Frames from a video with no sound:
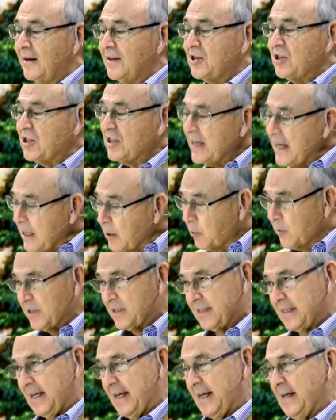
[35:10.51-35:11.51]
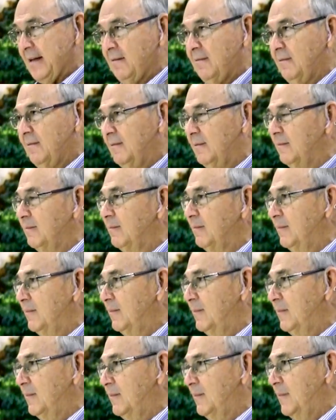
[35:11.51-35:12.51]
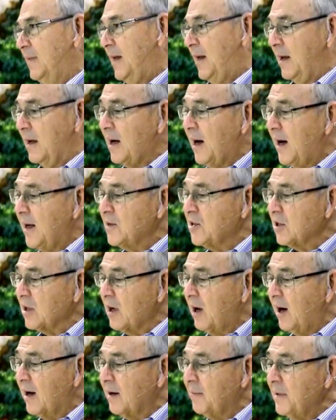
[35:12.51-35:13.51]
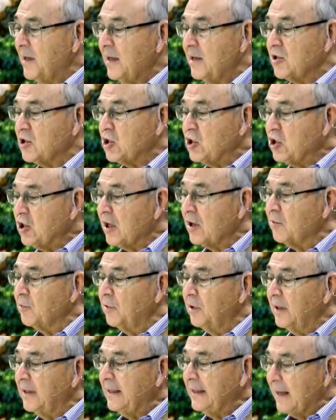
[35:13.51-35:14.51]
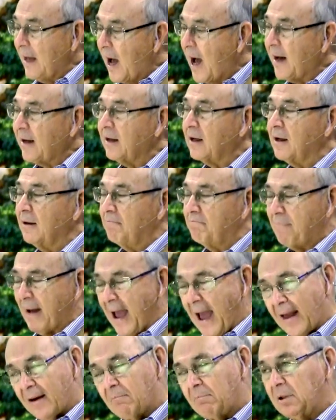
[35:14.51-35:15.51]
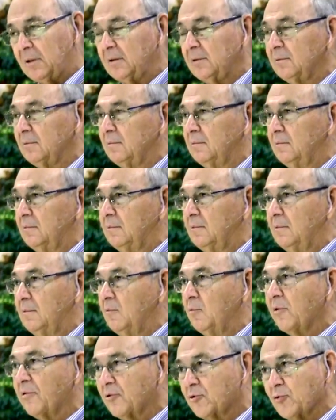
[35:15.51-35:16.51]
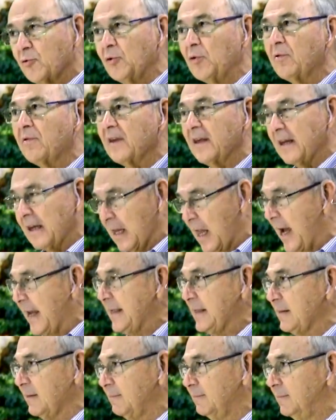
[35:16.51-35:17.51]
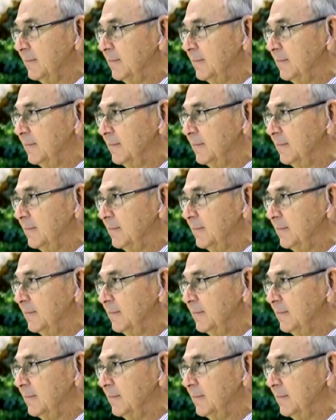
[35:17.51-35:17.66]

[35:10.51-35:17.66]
Secrecy in God's economy is generally not compatible with truth and light.